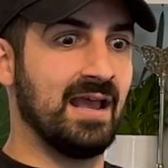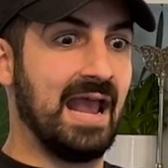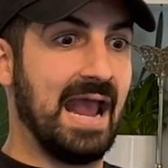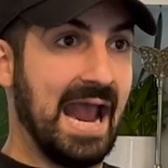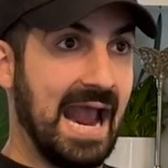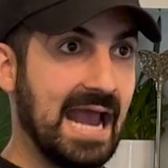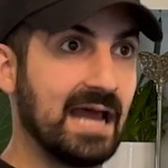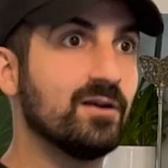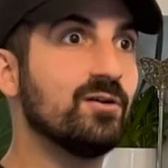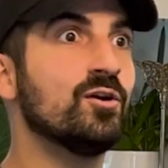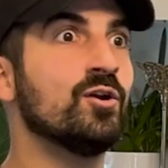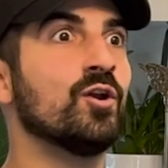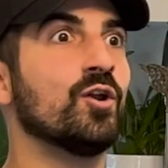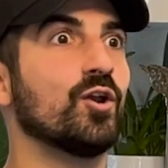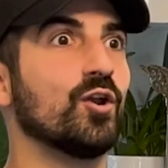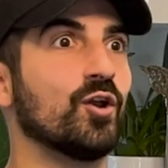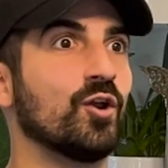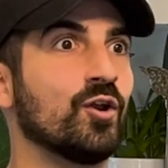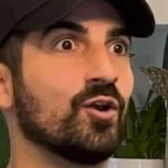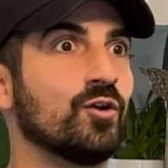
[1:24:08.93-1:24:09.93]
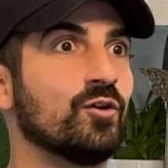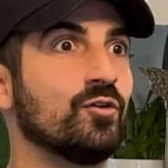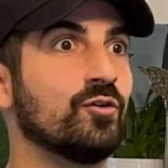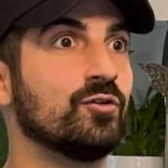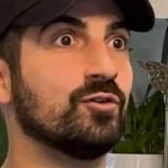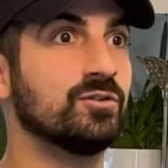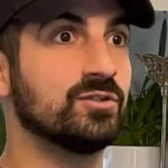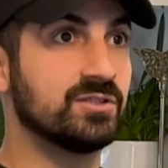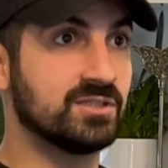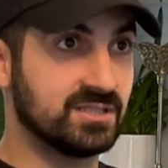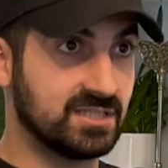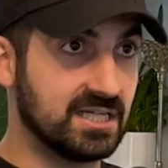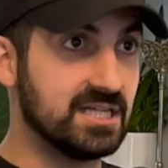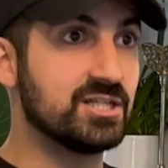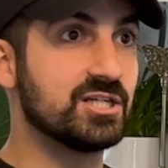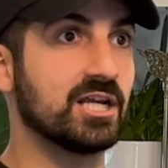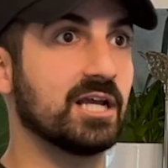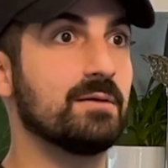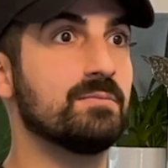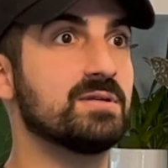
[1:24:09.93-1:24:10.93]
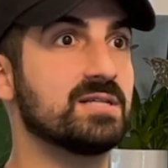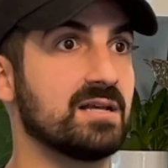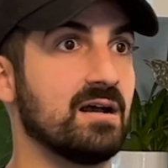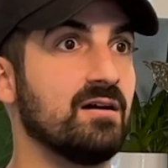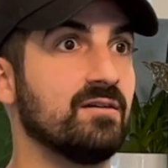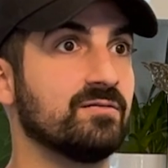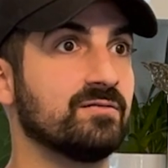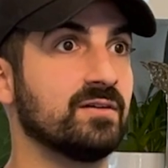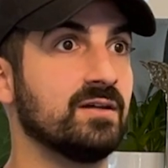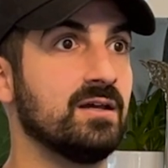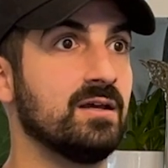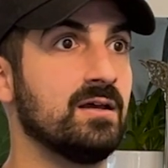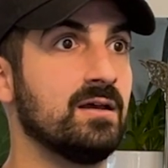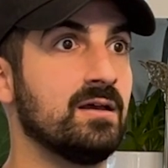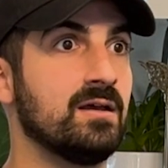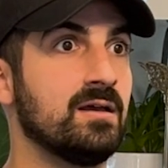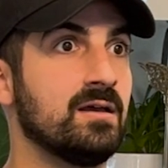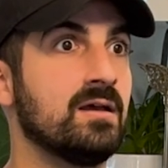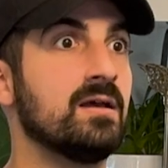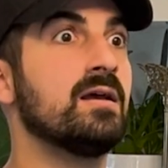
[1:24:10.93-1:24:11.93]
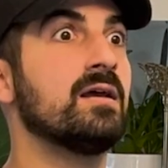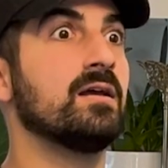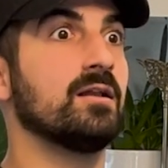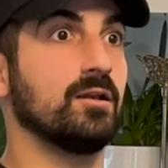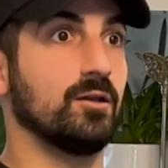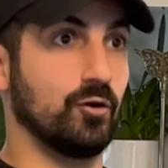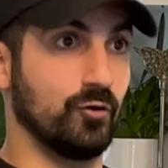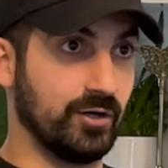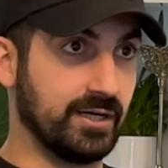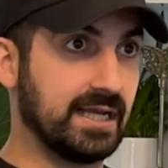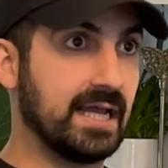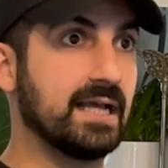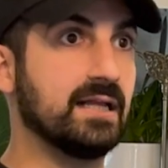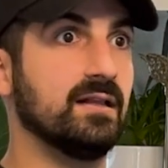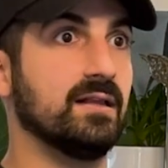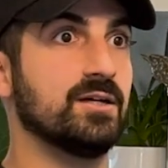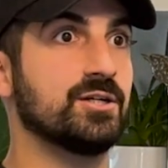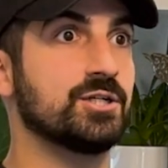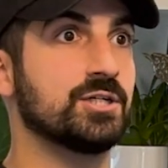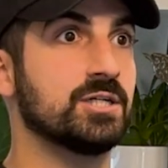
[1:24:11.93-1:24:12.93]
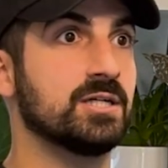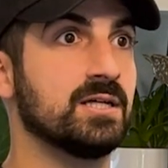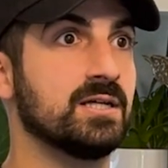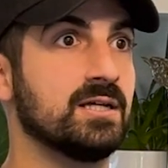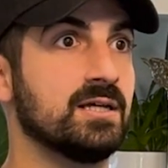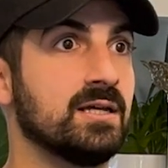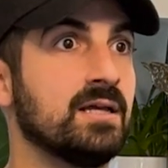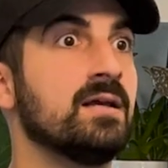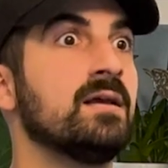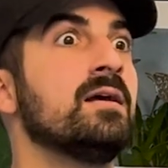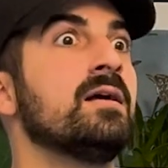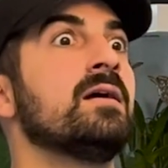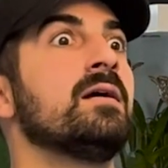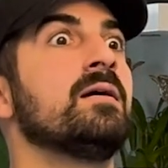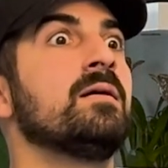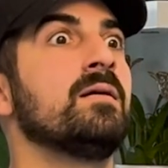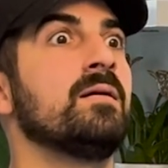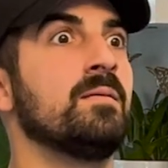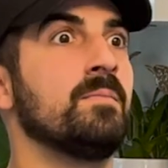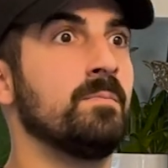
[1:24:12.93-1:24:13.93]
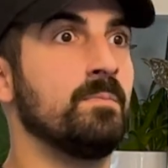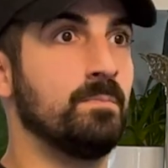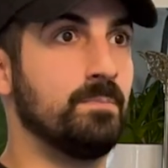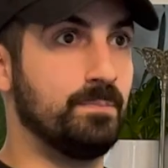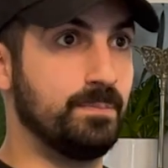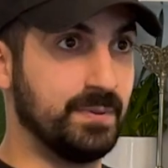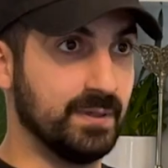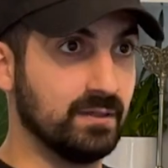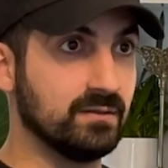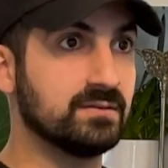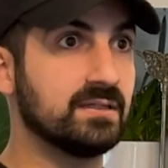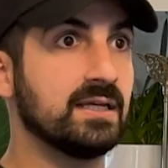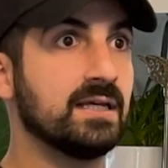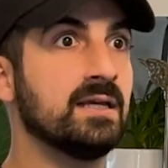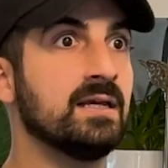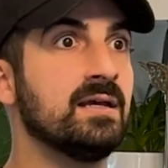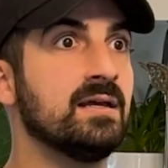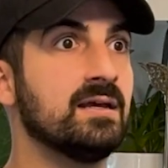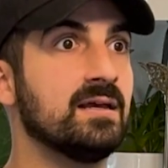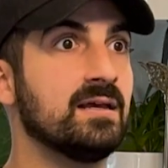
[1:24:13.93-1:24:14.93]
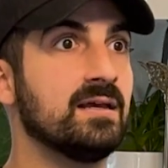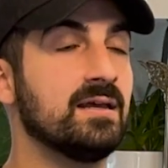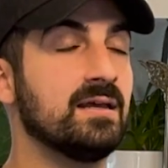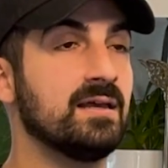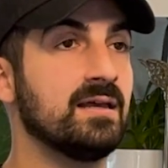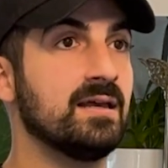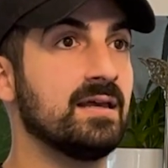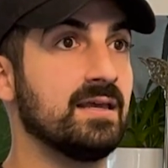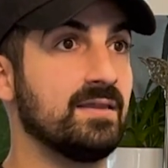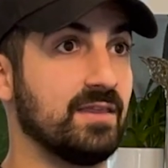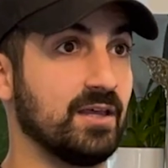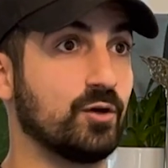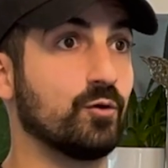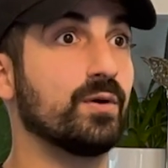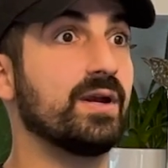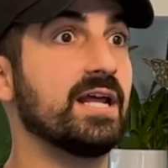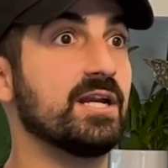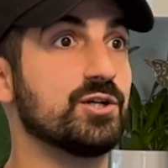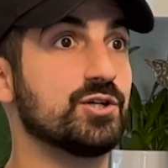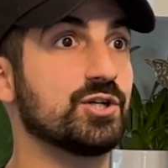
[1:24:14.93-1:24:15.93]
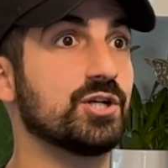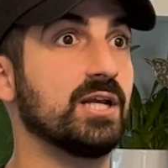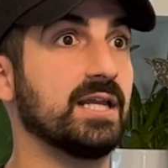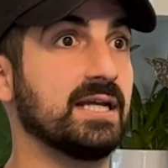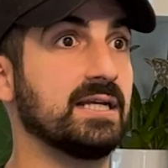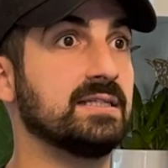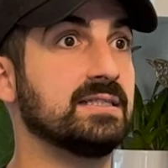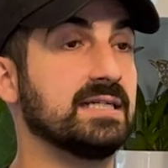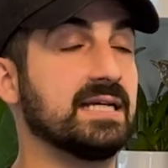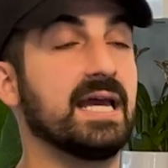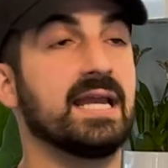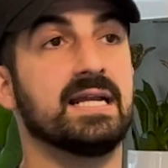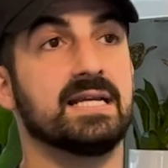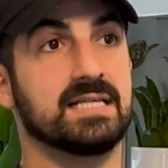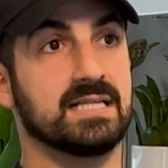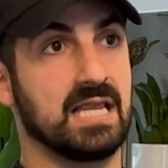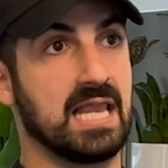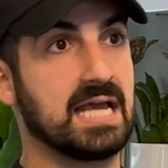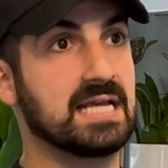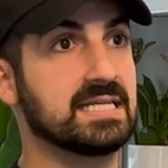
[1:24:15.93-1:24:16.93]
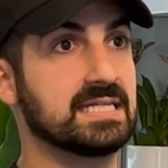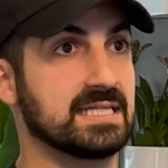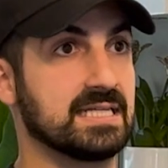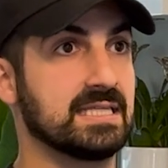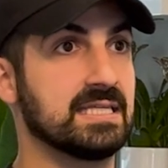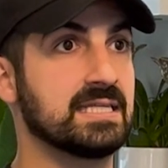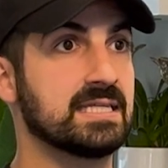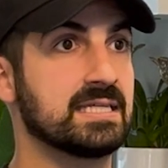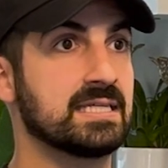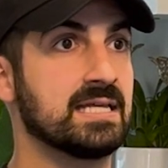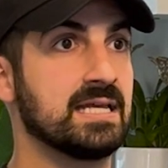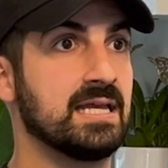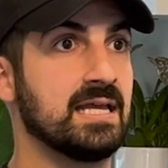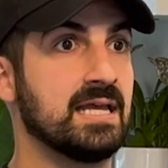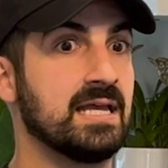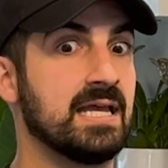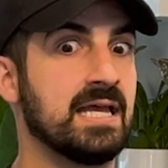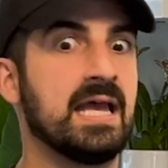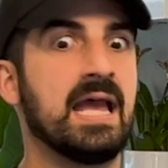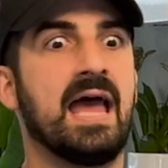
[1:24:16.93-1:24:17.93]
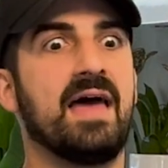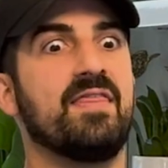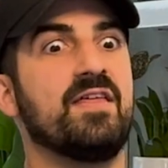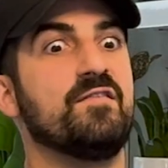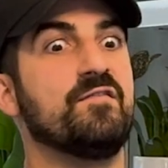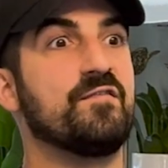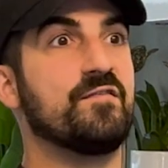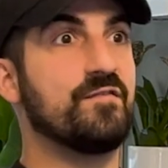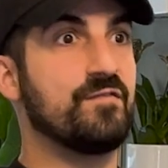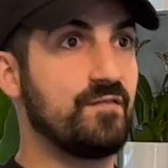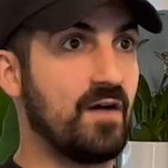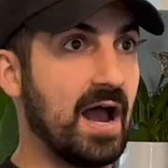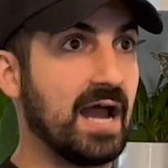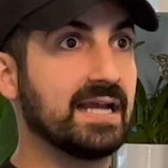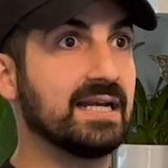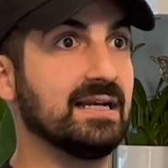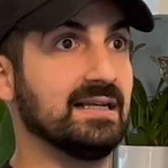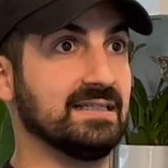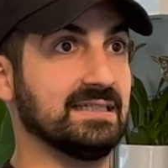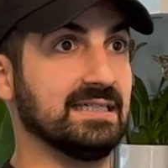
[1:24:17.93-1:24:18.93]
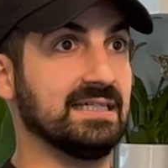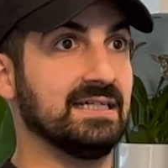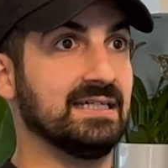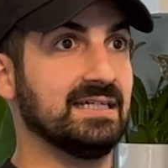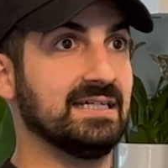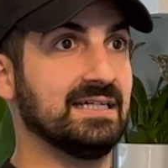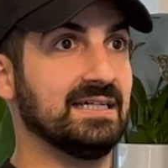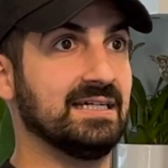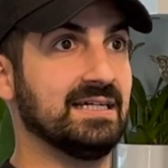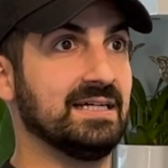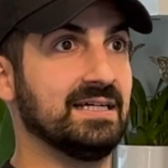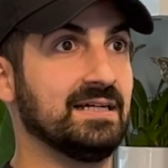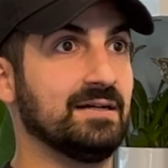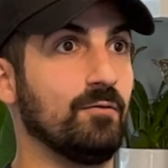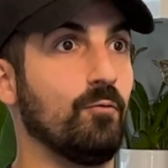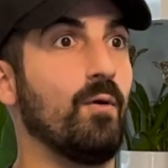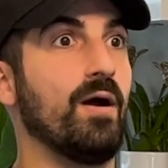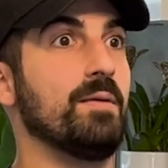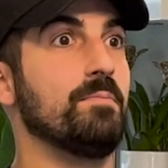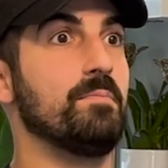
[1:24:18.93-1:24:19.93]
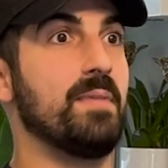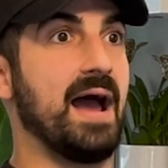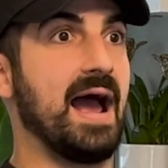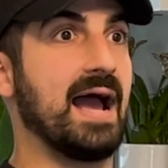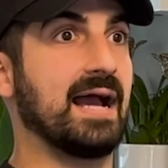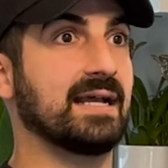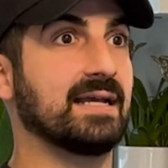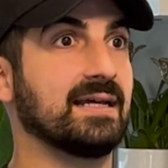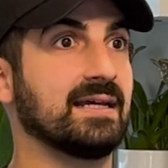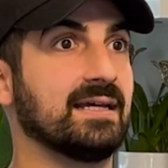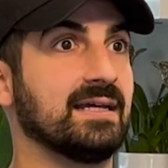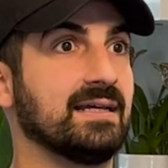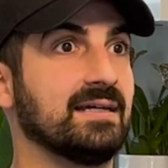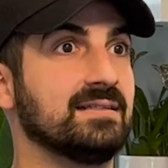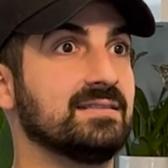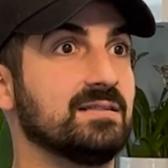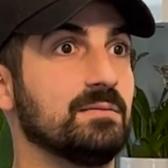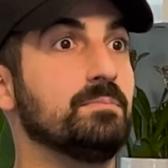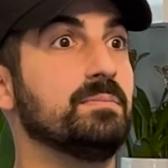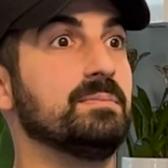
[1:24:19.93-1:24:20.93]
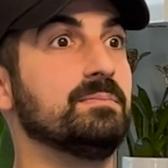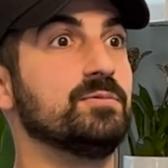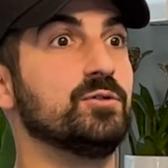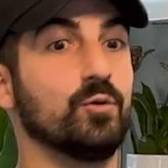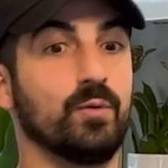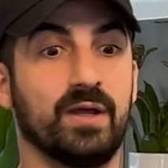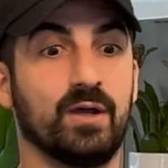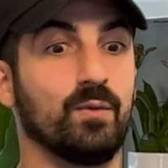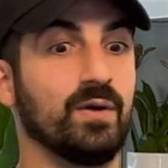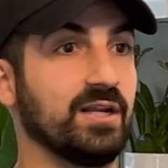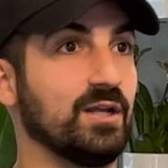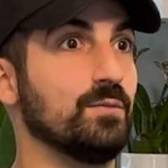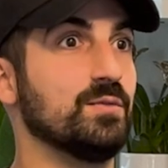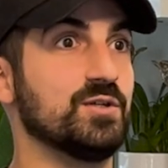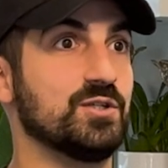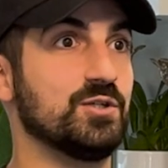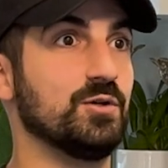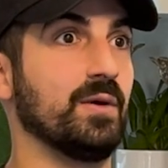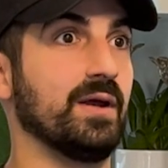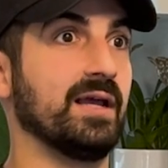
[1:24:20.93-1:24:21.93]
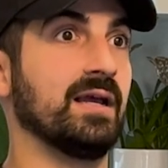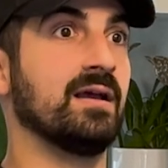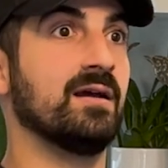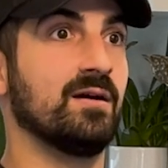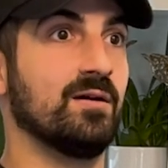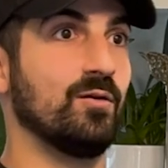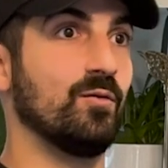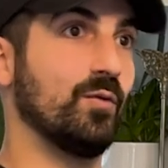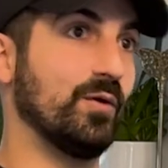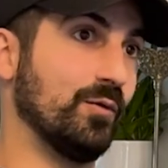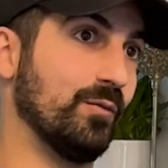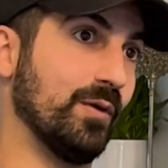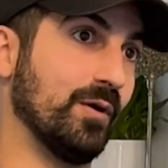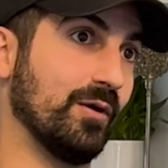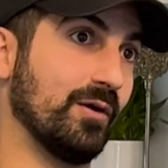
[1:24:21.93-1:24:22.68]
and teaching himself, learning English, building the credentialing to get his license, and then finally went back to doing what he was doing when